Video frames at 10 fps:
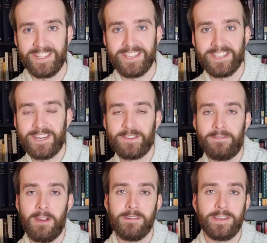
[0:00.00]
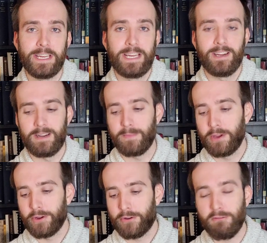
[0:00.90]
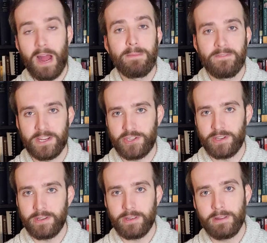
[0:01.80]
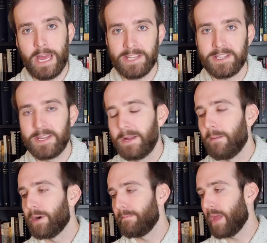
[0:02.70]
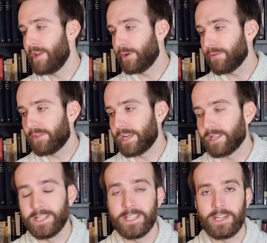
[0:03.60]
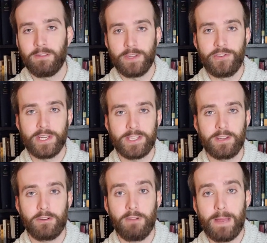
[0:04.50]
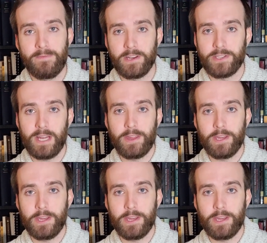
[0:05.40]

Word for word: It, it sounds very um, crime fiction-esque, but I don't think it's necessarily just crime fiction.